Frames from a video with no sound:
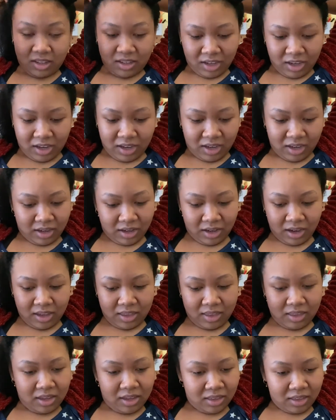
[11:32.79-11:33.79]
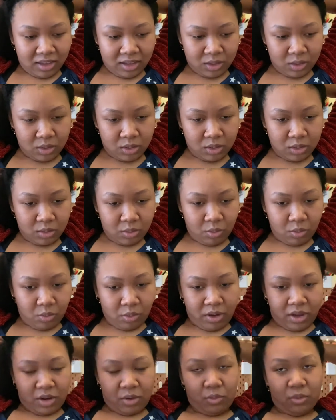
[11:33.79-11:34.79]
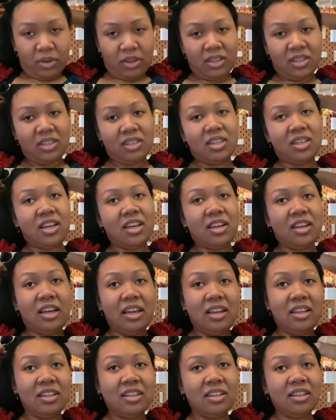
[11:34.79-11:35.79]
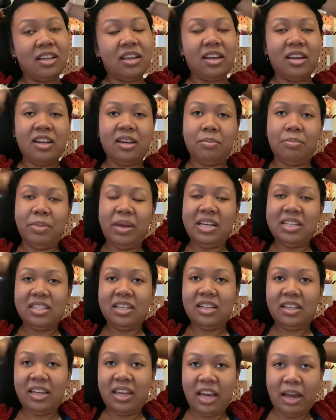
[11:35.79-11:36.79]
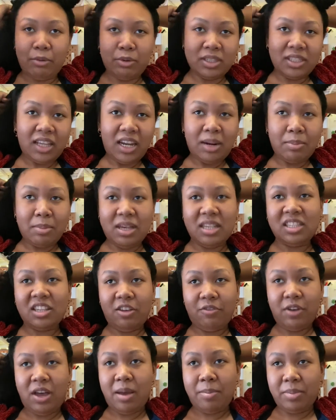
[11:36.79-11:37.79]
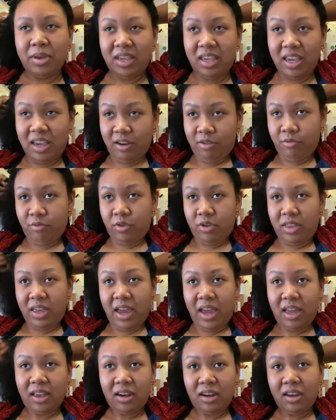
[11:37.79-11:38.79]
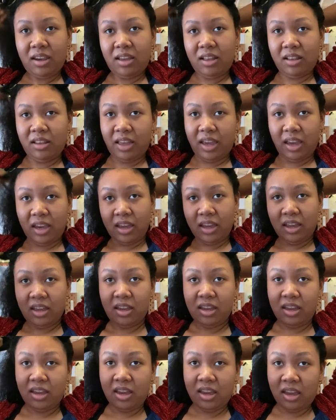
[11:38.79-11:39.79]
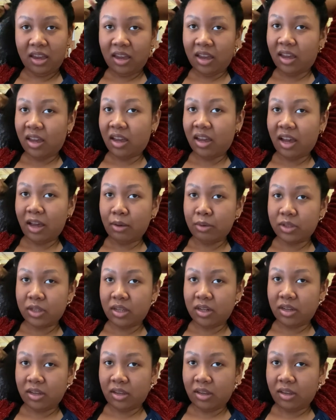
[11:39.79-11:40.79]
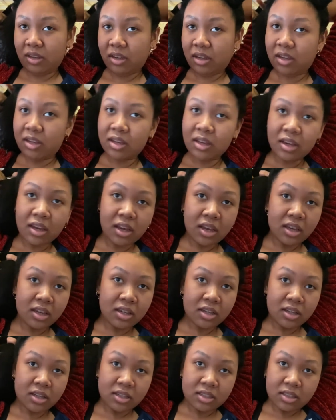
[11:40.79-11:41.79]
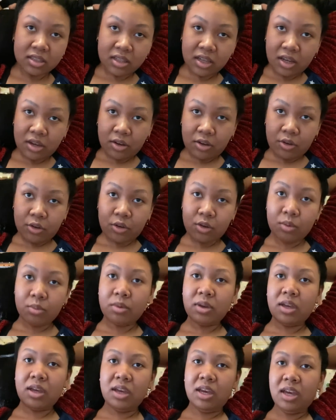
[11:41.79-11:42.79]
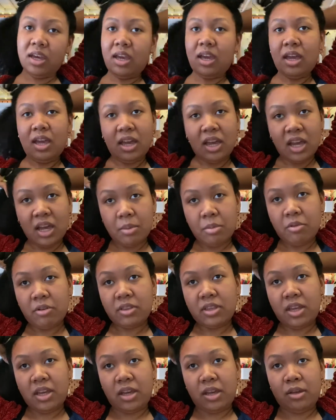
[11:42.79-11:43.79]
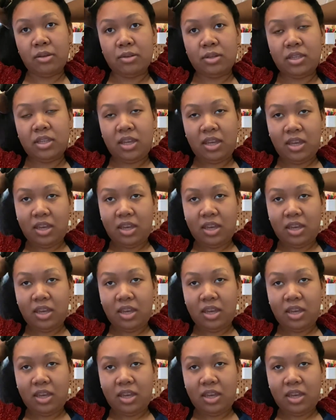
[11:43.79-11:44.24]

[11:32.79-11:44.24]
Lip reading: And I think that's what was basically, I was setting myself up again for that. Like, I was gonna stay home, help around the house,